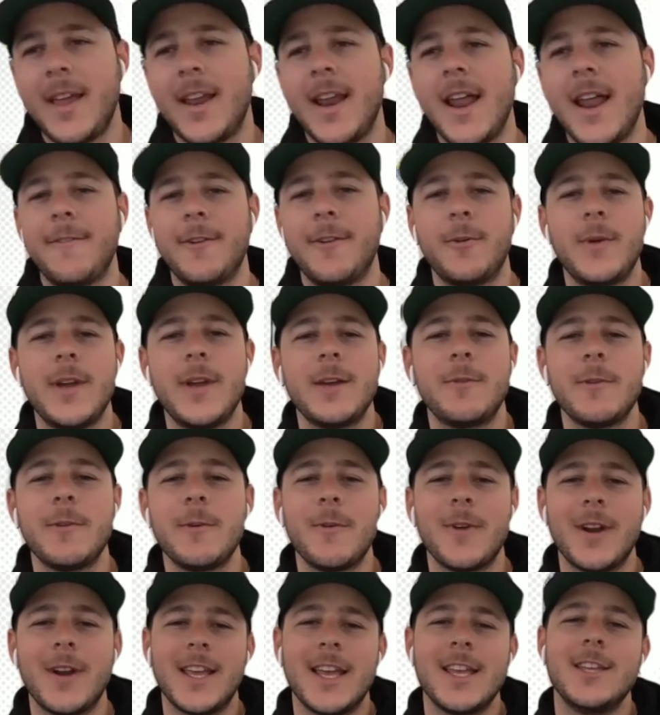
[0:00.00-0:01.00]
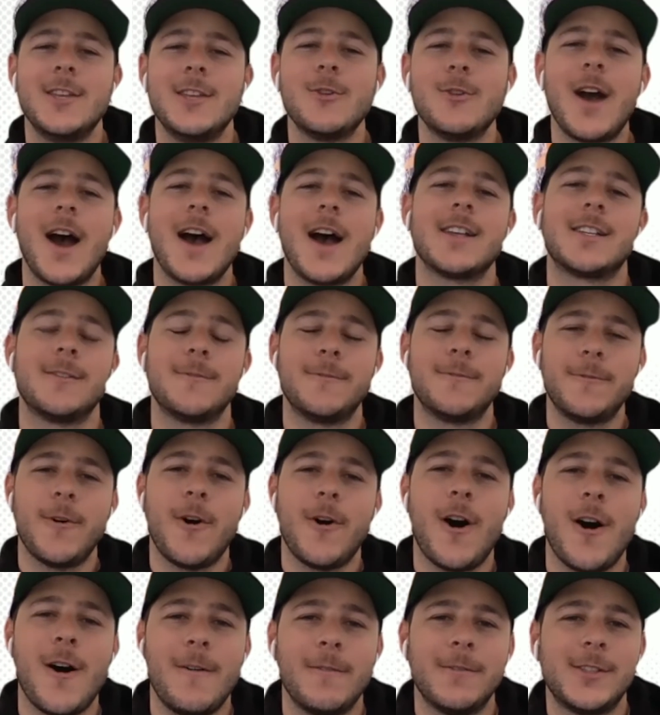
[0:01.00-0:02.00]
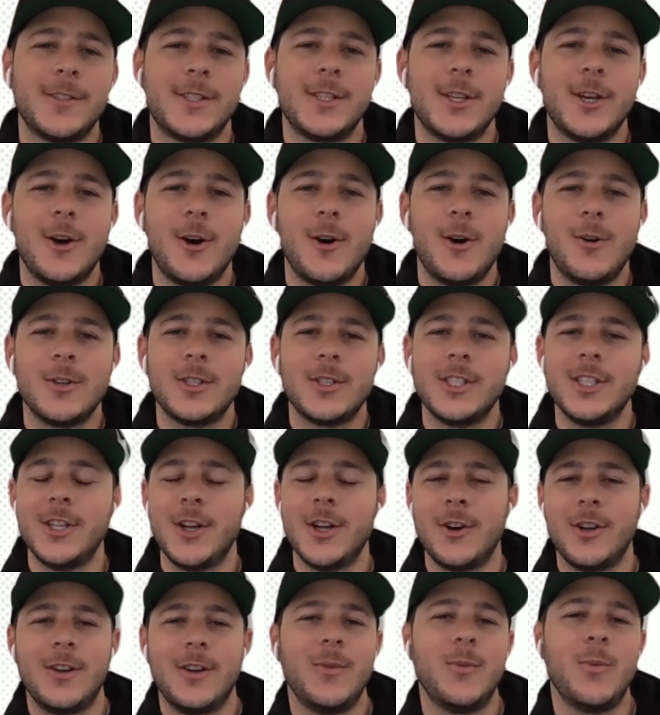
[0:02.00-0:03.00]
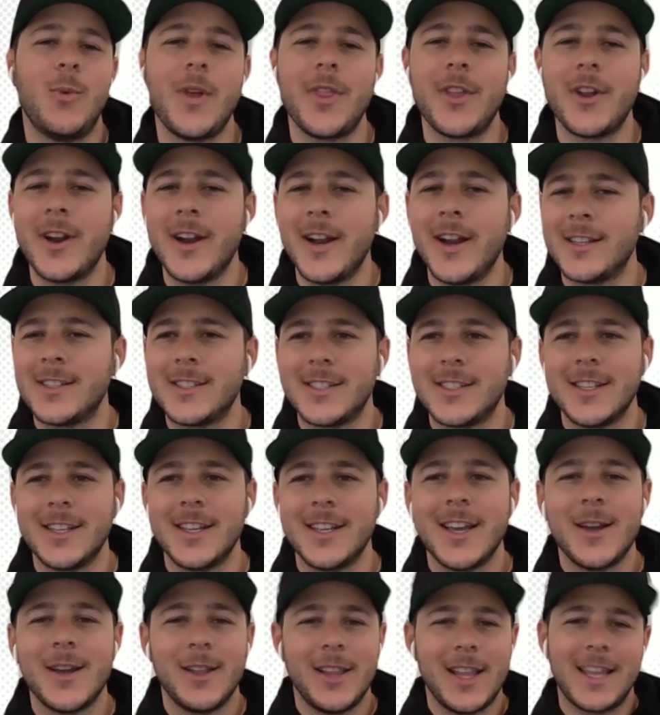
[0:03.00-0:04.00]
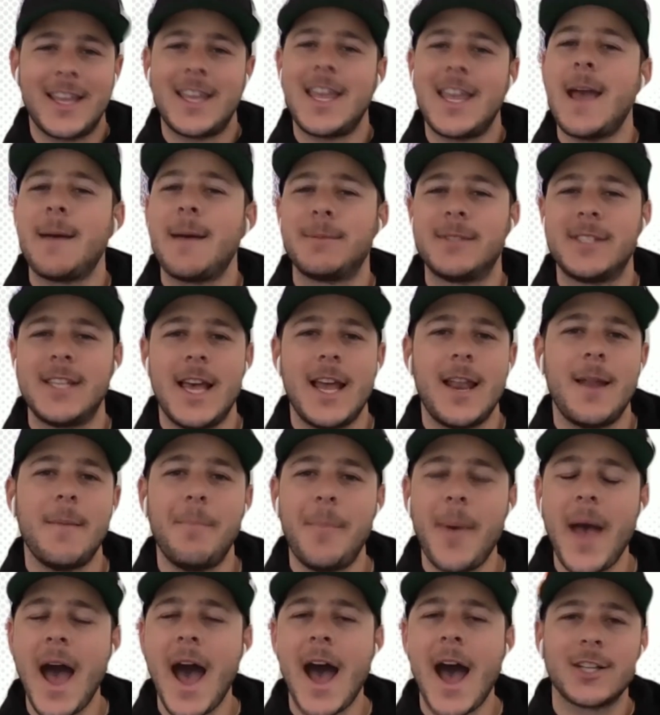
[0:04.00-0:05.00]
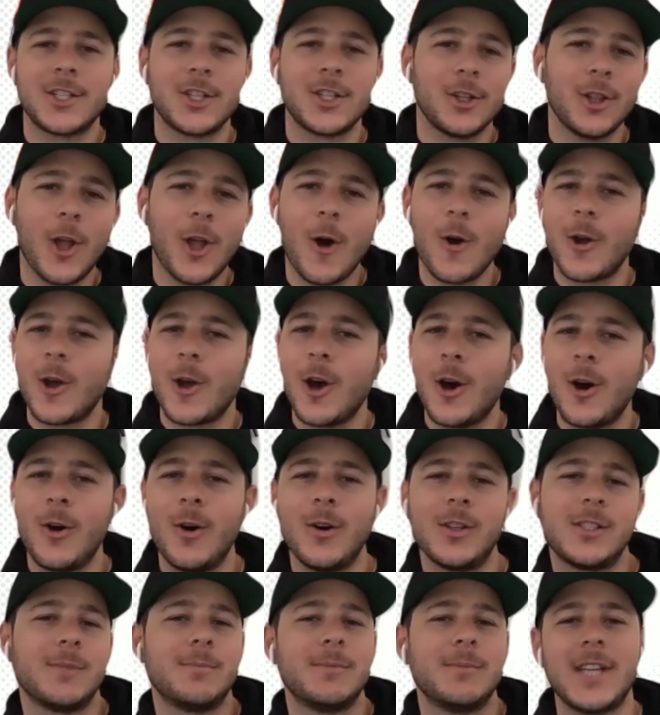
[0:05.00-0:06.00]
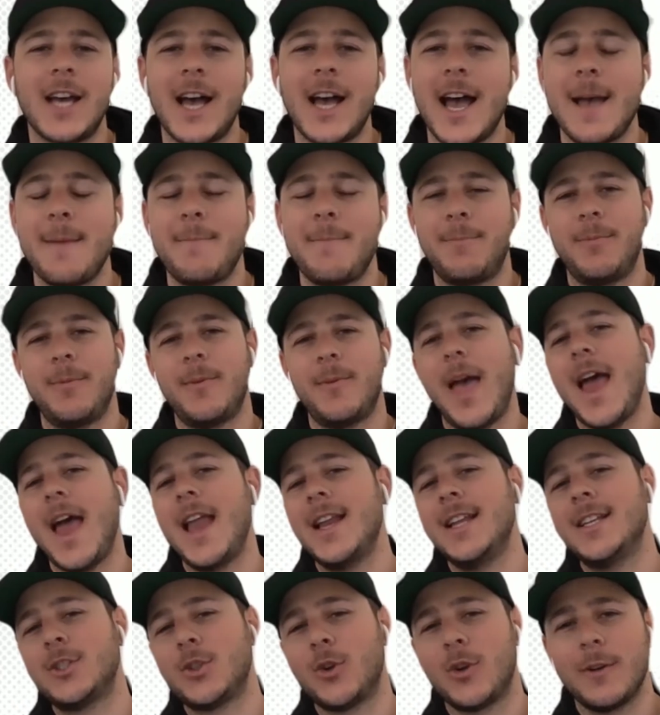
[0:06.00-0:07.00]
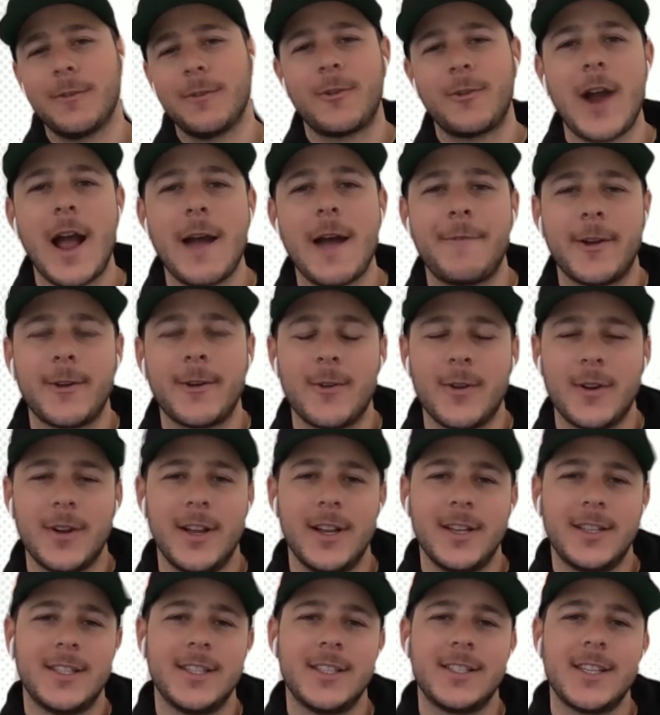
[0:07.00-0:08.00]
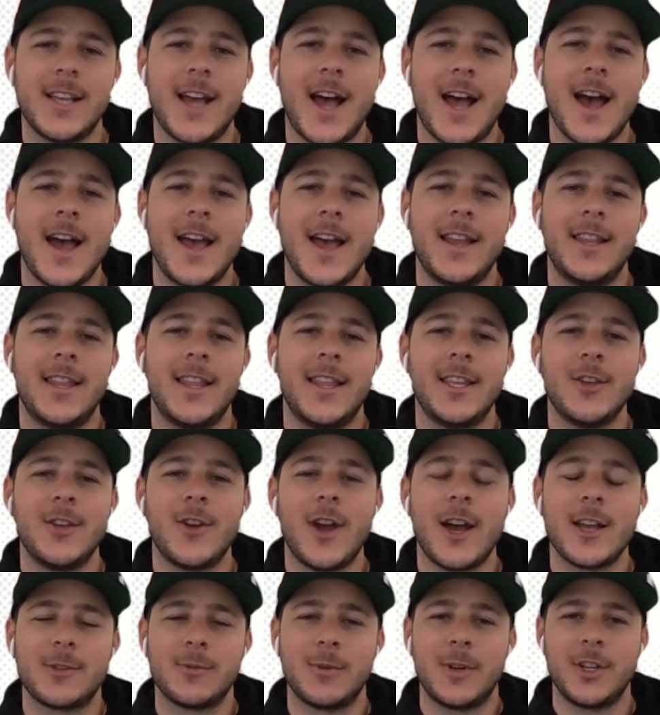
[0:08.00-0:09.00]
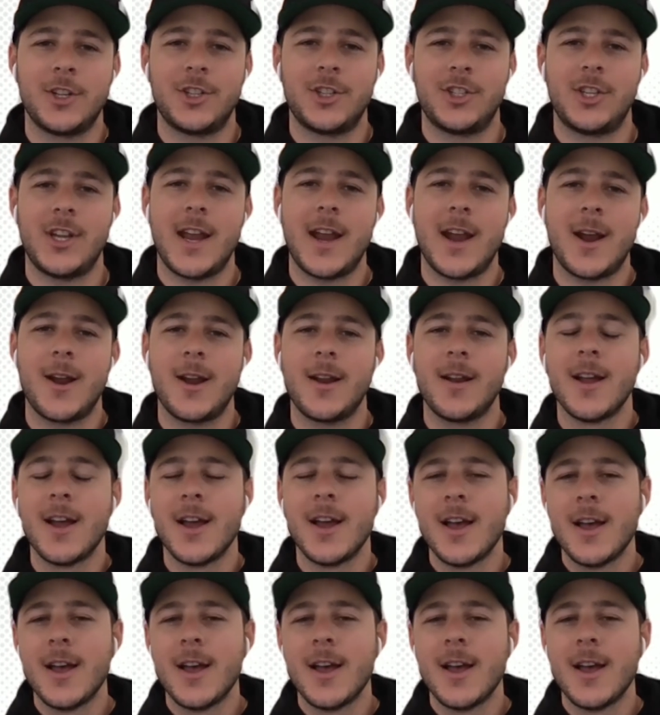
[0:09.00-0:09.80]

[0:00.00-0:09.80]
and every week we want to get you guys involved. So, whether it's, like Cam said, a badge, a logo, some type, any sort of graphic design that you guys want to share,